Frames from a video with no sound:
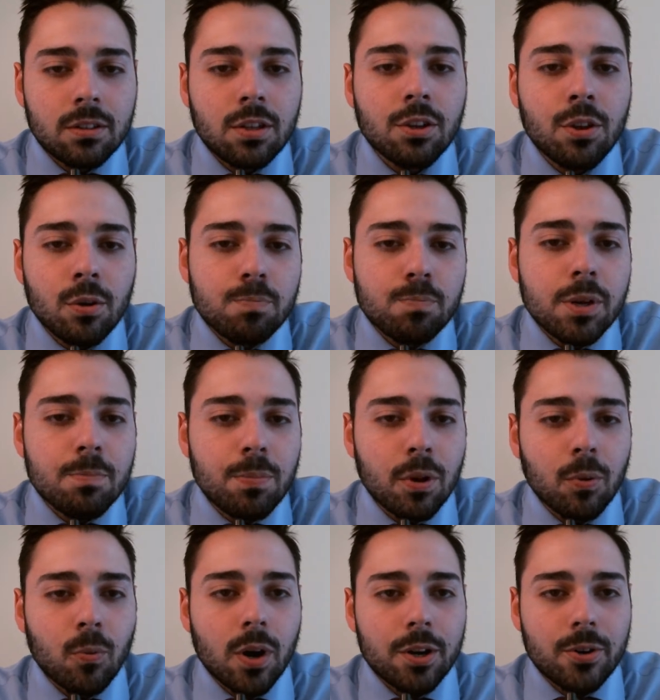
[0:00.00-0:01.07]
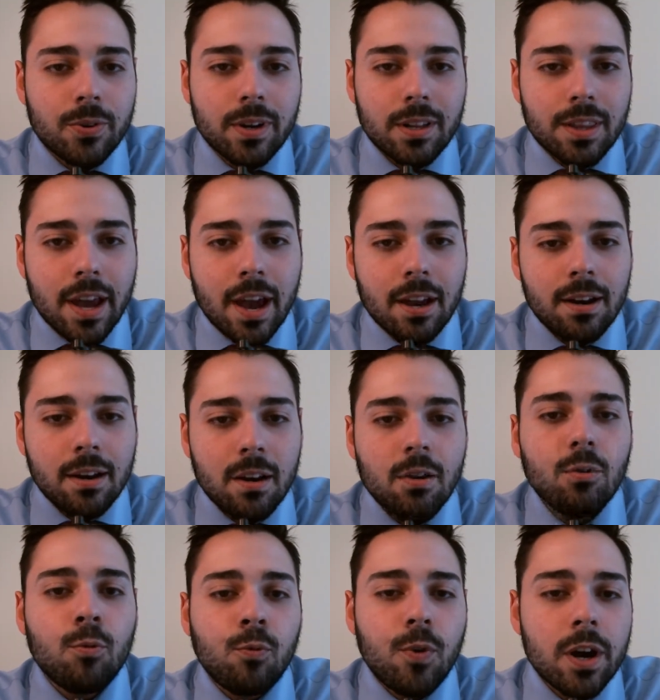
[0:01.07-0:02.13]
to those people wondering that,
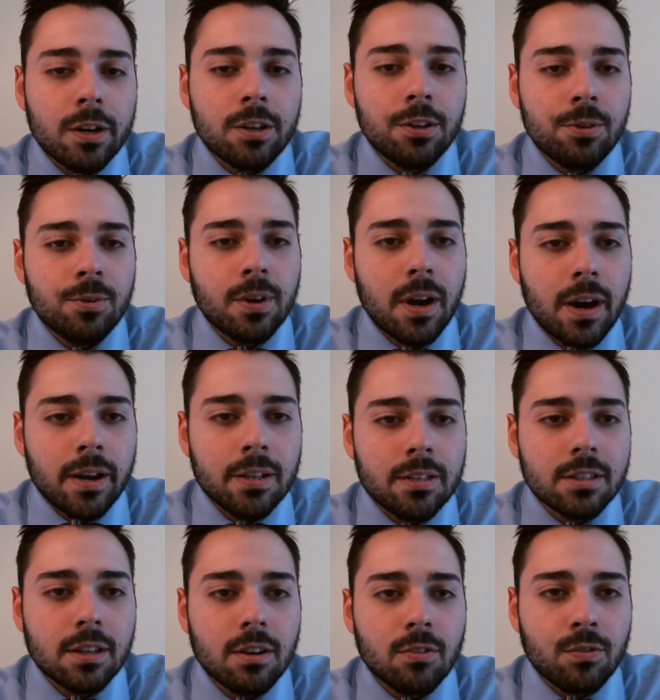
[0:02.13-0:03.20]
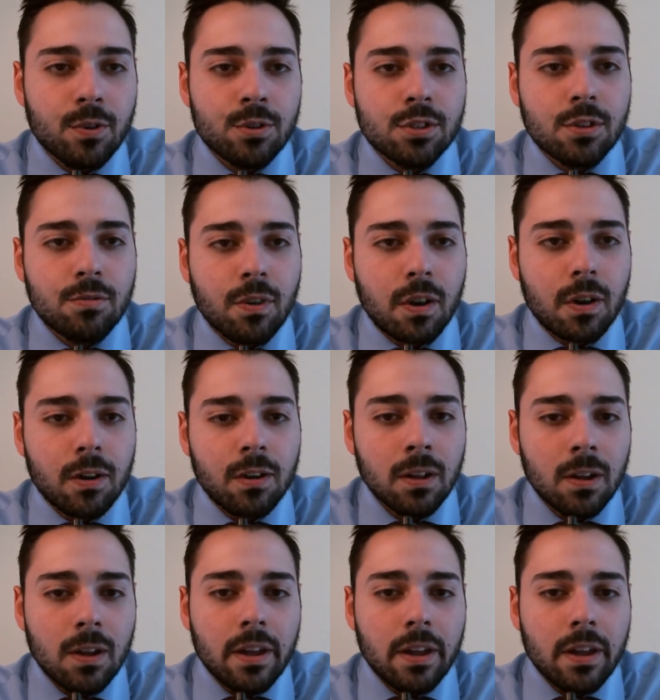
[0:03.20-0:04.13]
fuck you guys, first of all.